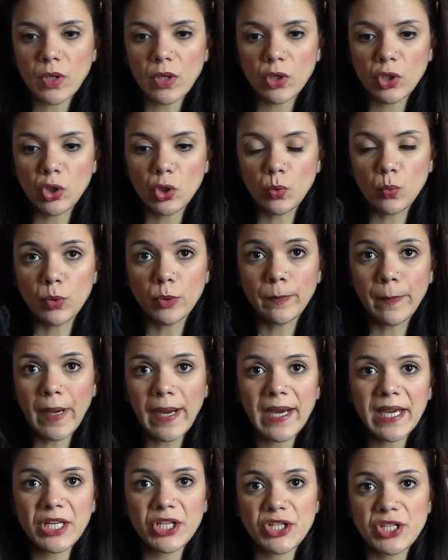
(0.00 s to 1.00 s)
you would
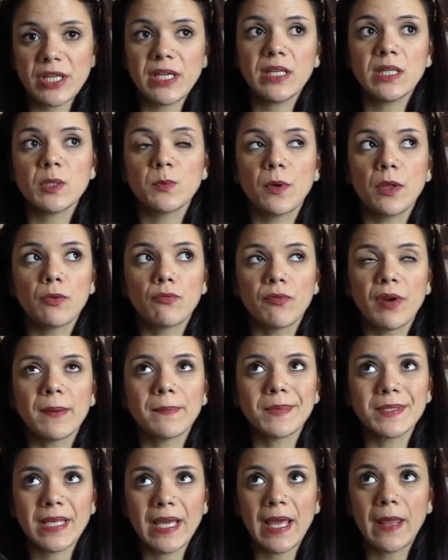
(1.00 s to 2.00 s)
buy jeans with
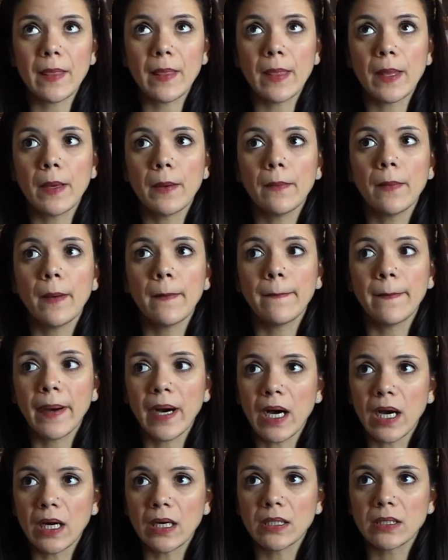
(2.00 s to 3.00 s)
rips in them,
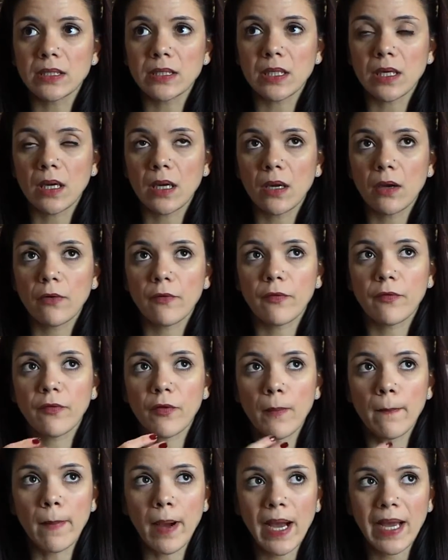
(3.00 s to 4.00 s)
but
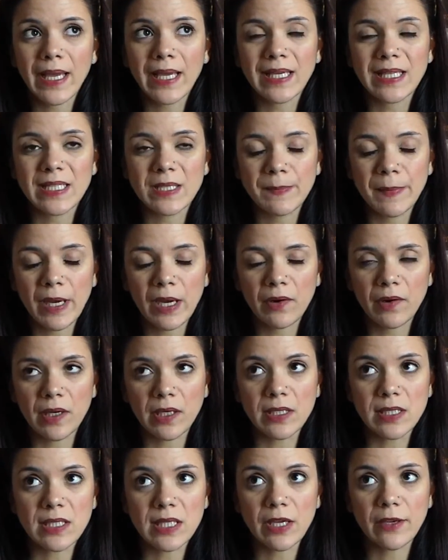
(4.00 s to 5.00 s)
from my experience,